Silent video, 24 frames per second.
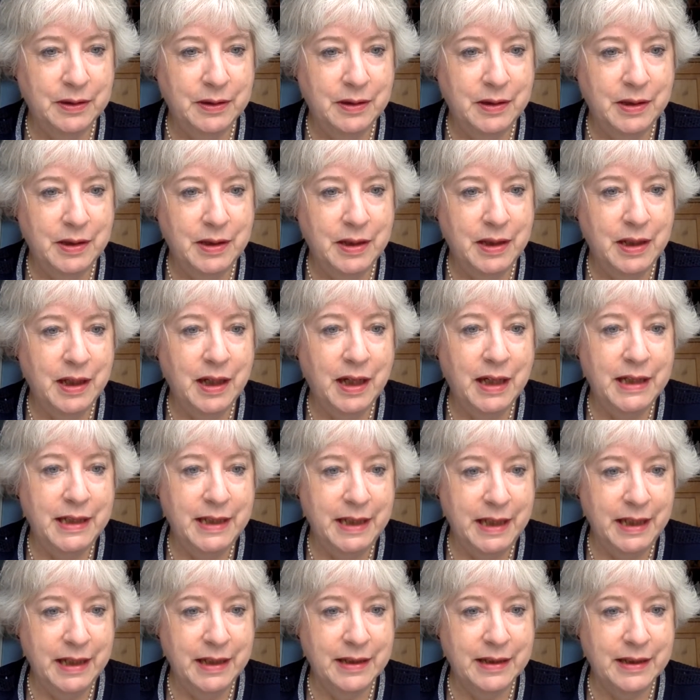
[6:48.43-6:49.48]
to the
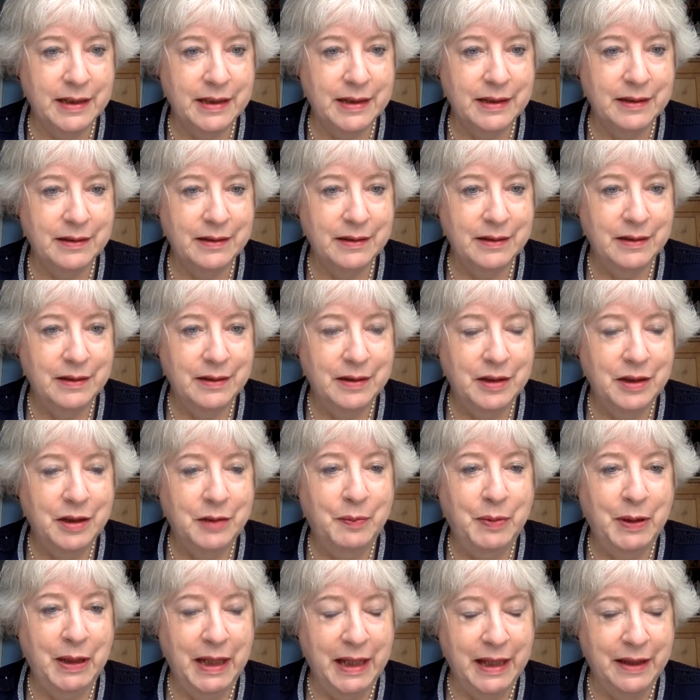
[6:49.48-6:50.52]
ideas, the
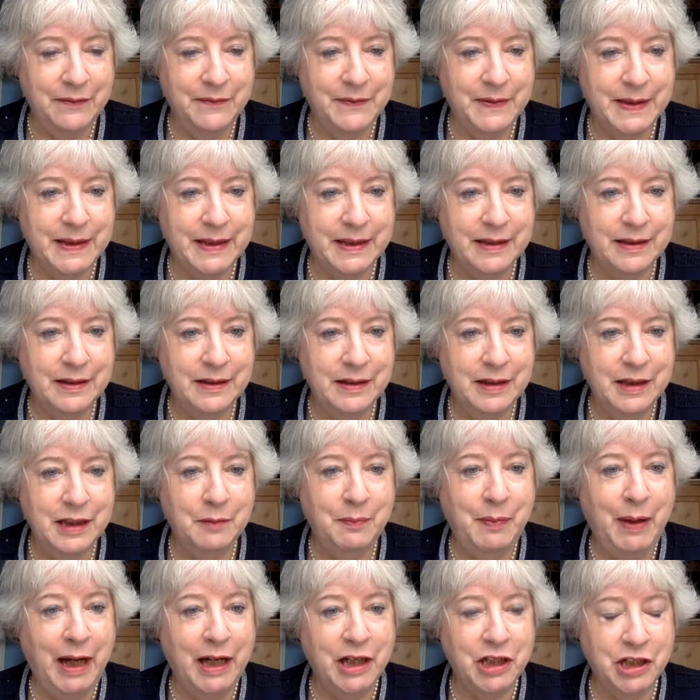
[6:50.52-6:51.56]
beliefs, the
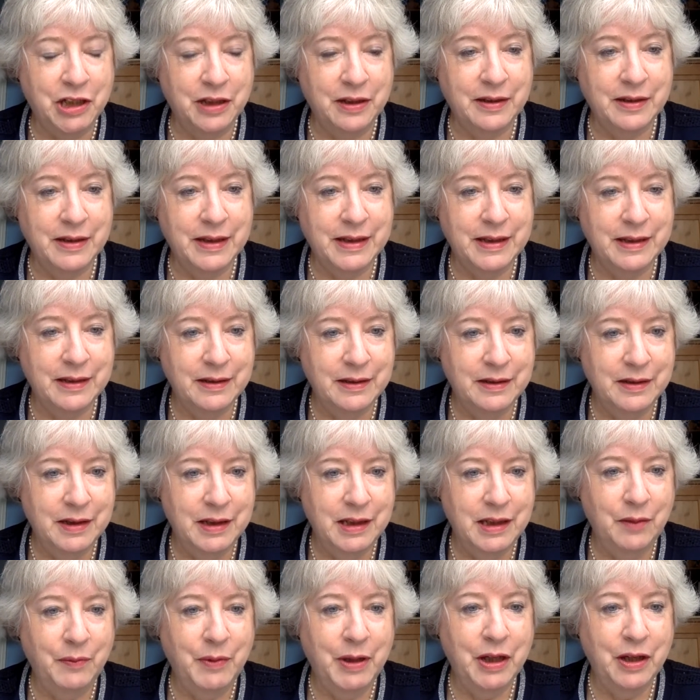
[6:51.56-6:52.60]
passions
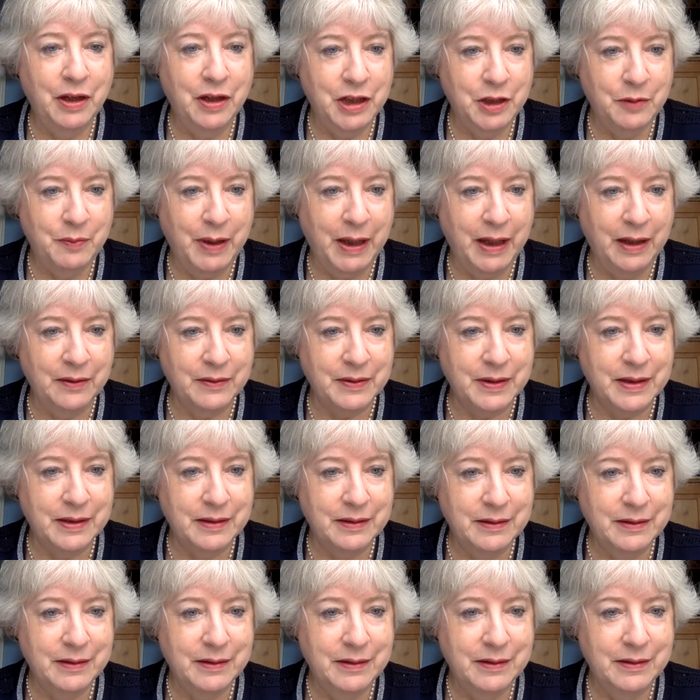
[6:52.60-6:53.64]
that we heard about
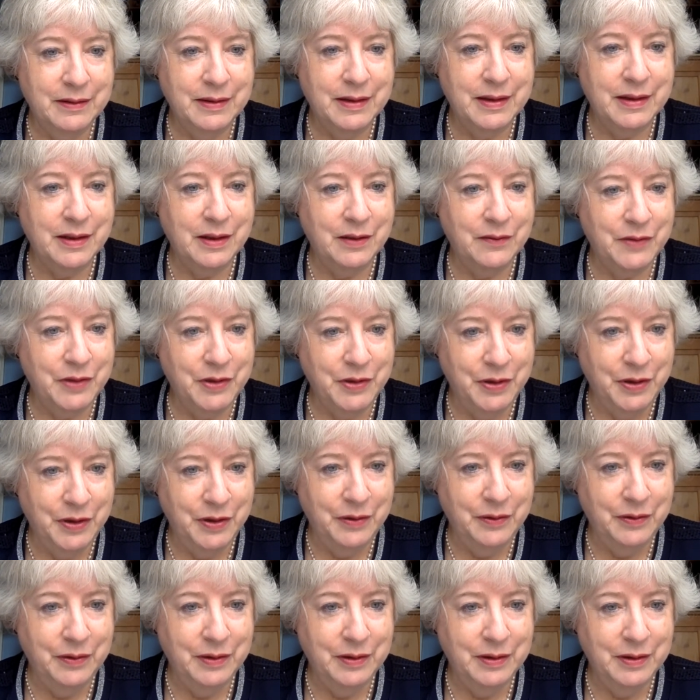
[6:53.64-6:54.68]
this
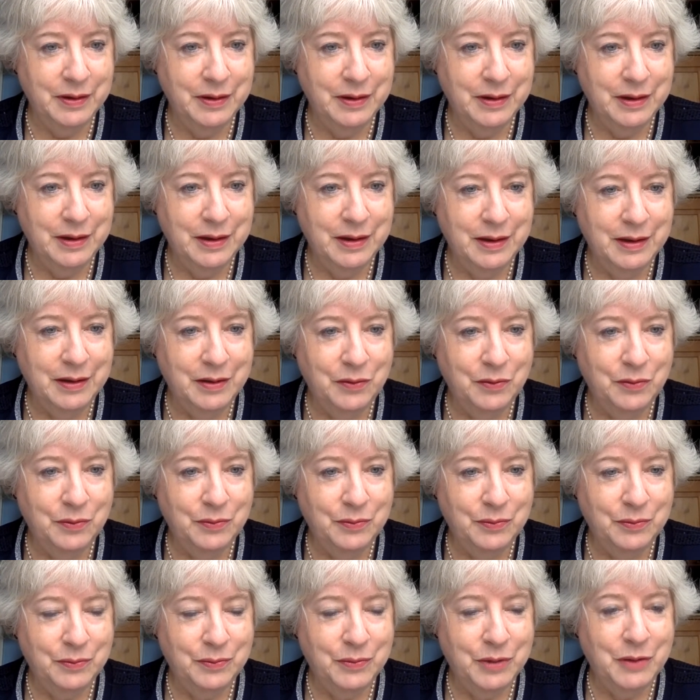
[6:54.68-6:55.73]
afternoon?
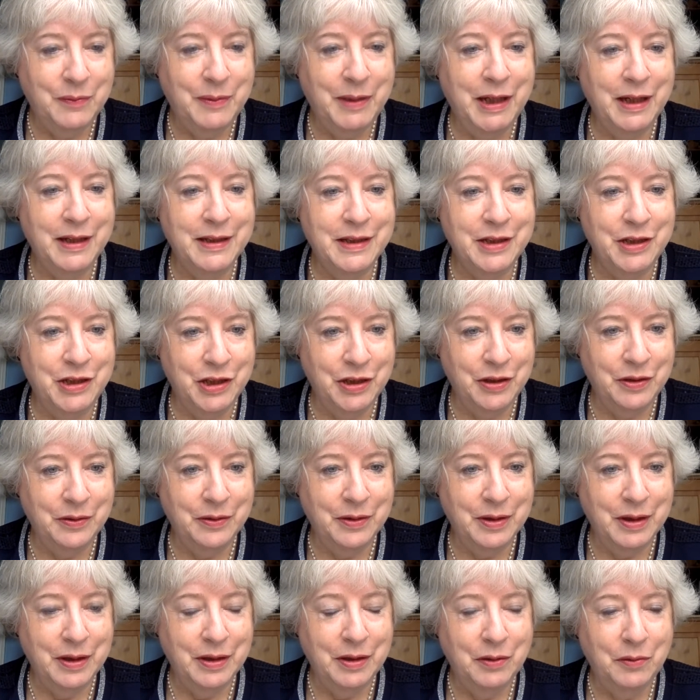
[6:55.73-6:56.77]
What are we going to do?
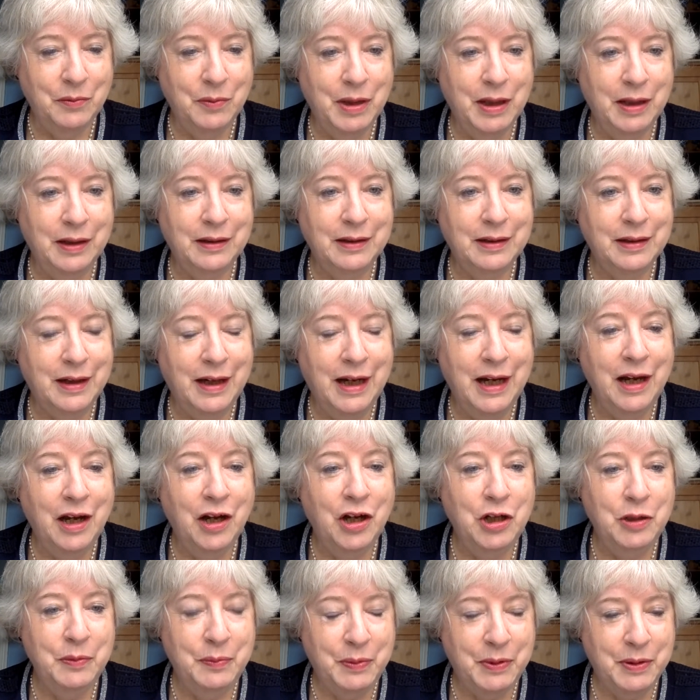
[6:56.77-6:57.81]
Well, I
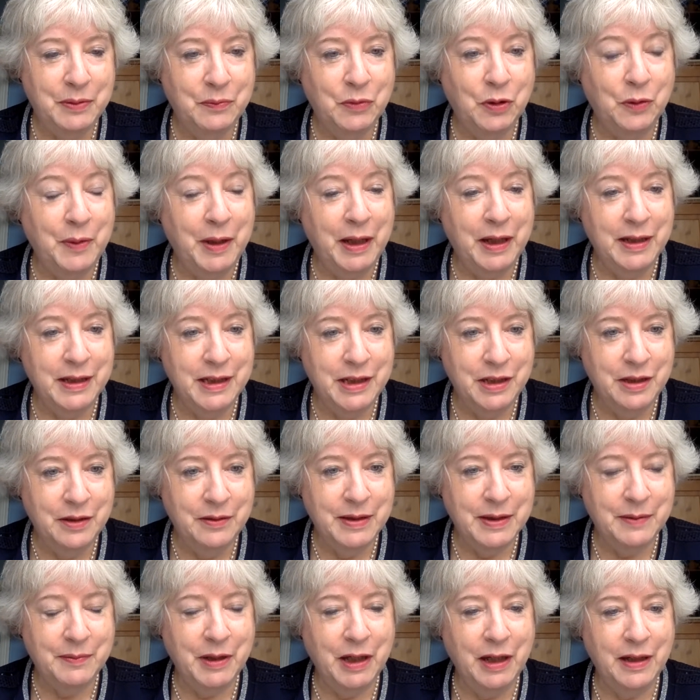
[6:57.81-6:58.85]
hope that what we're going to do
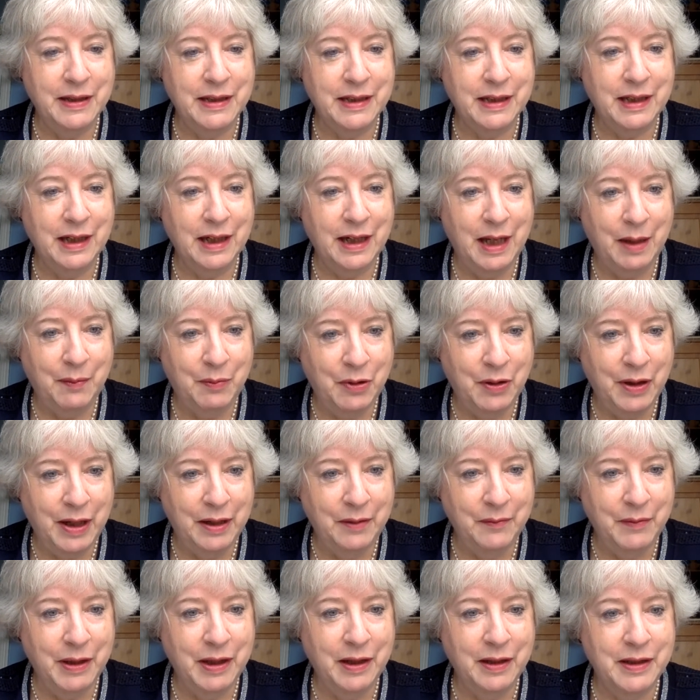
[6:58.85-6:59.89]
is we're going to
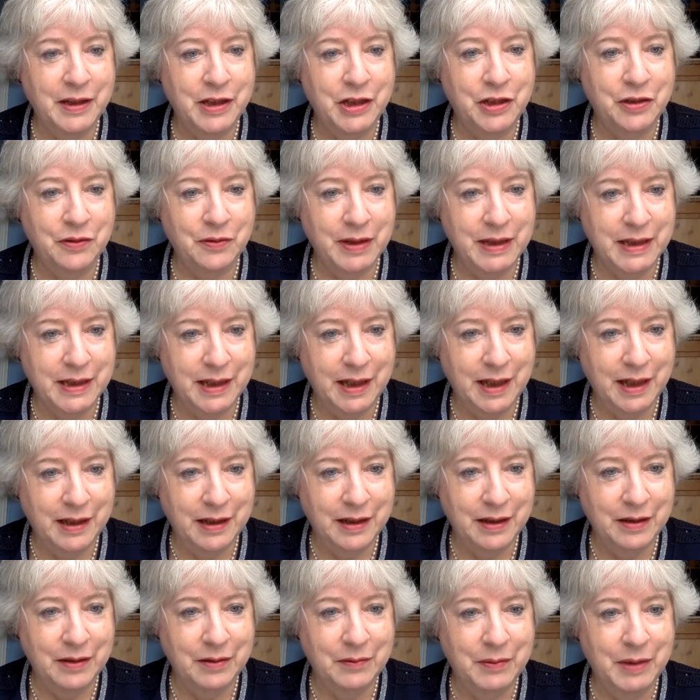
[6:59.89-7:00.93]
collaborate, we're going to join
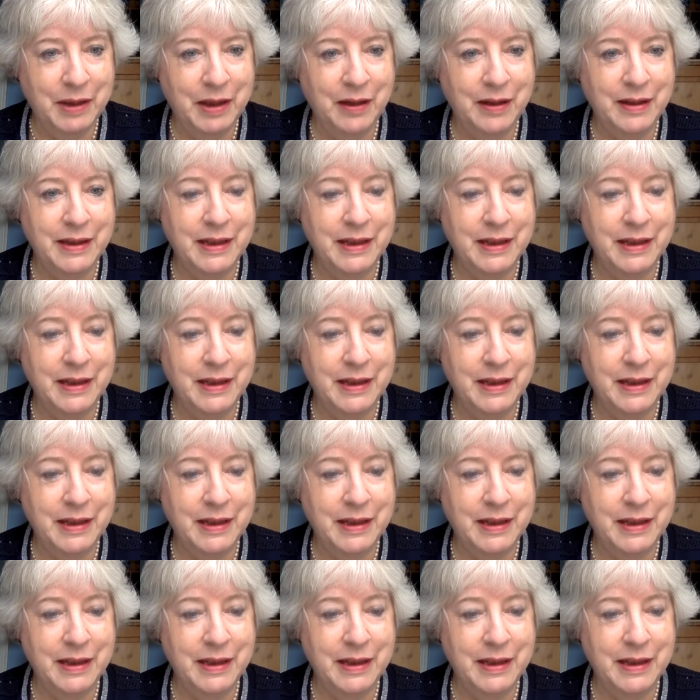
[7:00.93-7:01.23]
together, we're going